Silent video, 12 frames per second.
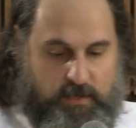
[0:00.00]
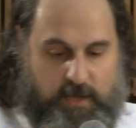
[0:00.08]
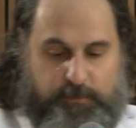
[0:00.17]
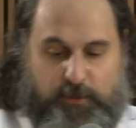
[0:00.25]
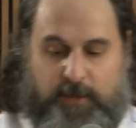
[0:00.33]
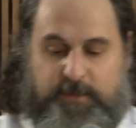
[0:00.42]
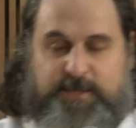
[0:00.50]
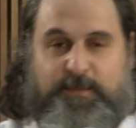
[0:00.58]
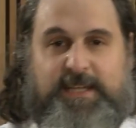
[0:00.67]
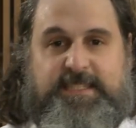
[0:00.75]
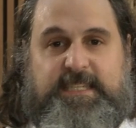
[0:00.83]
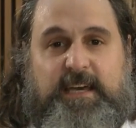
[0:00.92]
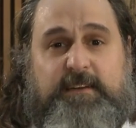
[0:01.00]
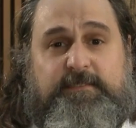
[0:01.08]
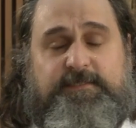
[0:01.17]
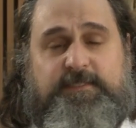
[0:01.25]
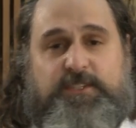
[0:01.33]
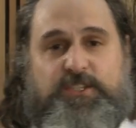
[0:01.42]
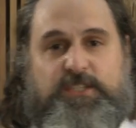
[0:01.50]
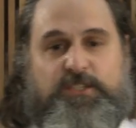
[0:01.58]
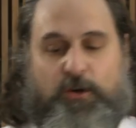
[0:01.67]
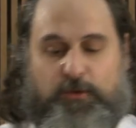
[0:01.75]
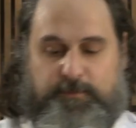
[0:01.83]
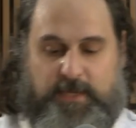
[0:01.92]
I promised myself, she
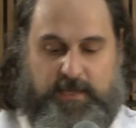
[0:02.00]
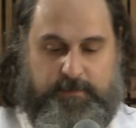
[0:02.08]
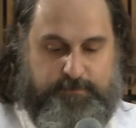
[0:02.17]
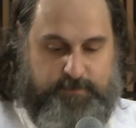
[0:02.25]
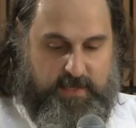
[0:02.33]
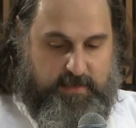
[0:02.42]
told me,